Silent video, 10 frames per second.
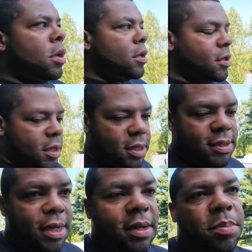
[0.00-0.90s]
So
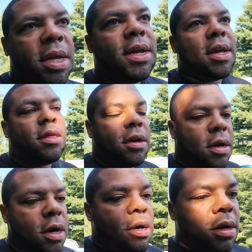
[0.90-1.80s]
let's take a peek at the
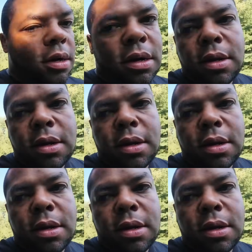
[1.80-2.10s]
garden.